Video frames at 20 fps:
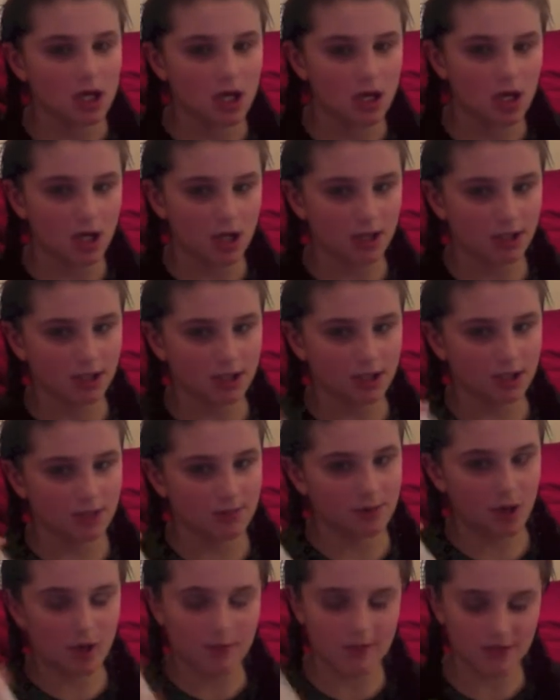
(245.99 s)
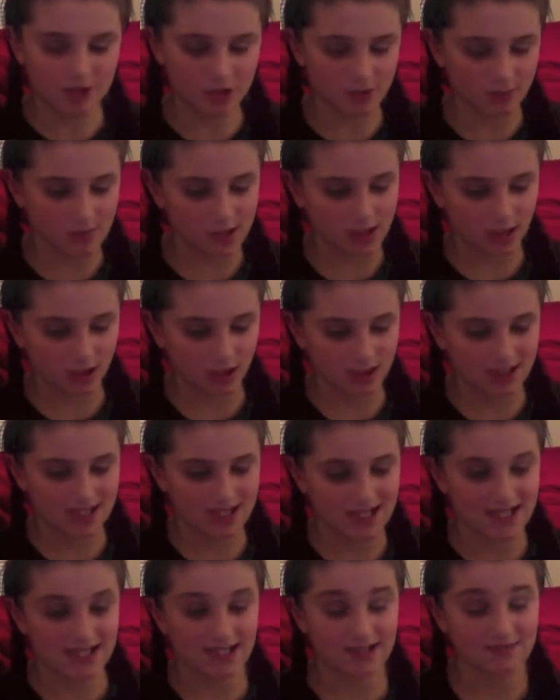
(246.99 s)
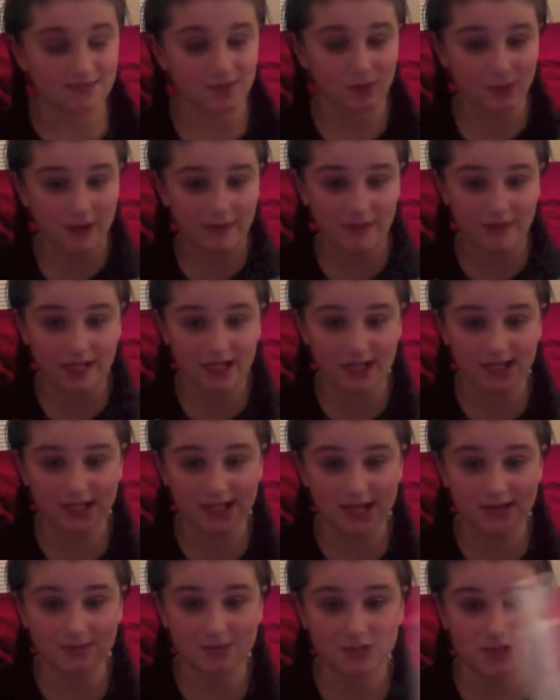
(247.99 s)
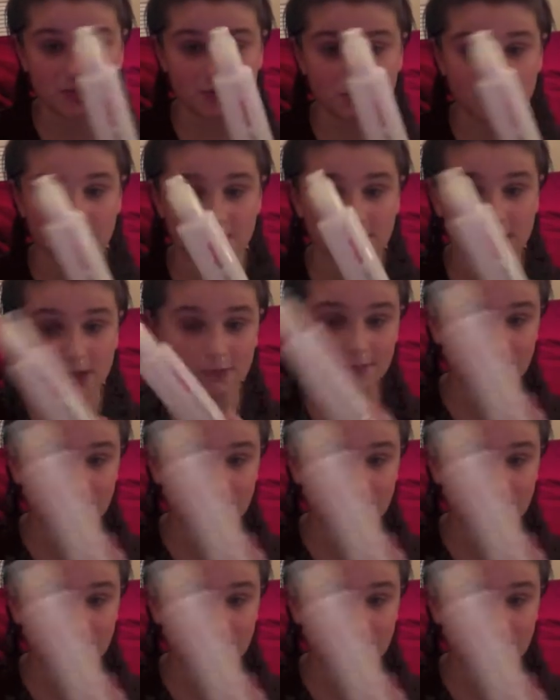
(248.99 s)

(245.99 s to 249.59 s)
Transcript: on the Paul Mitchell bottle it says it's for wavy hair types too. So